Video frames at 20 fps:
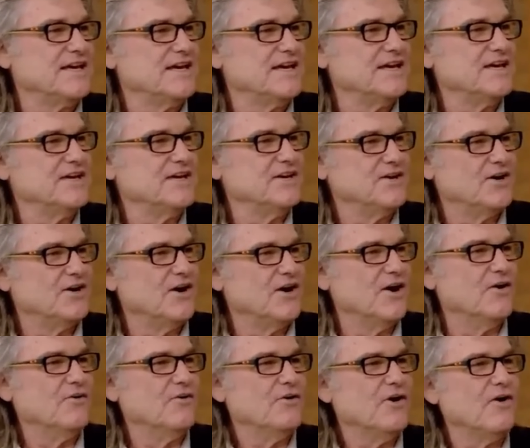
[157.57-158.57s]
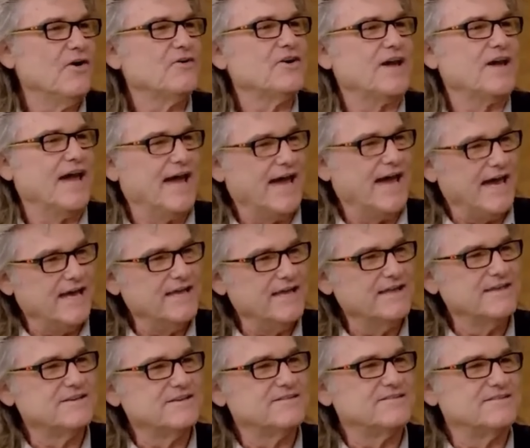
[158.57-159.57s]
of these historical
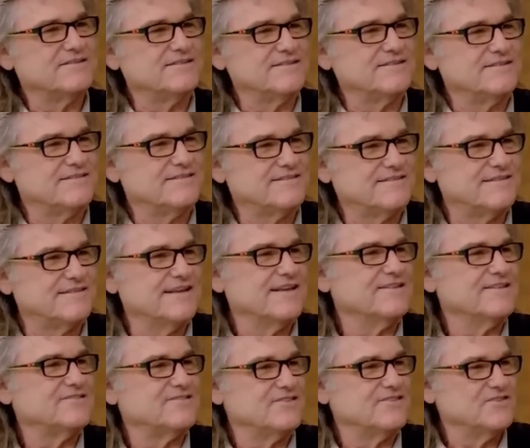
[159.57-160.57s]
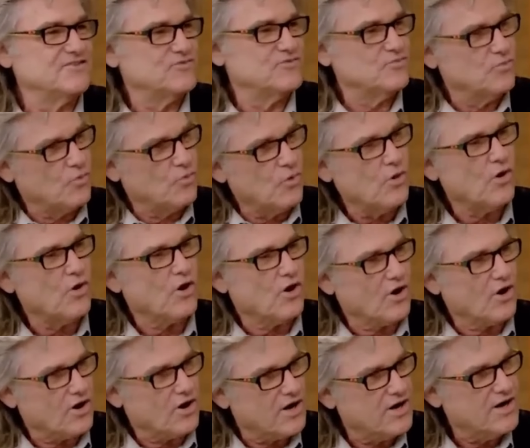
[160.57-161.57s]
interactions were achieved through digital
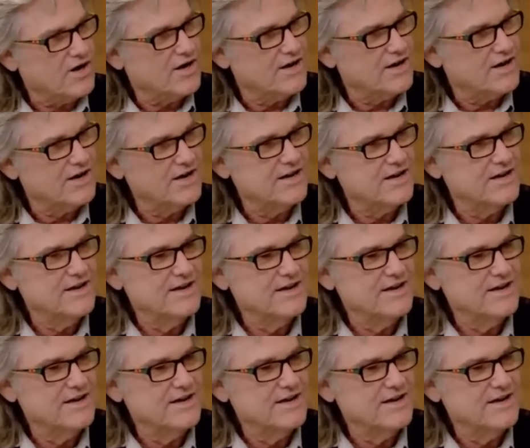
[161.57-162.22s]
imagery and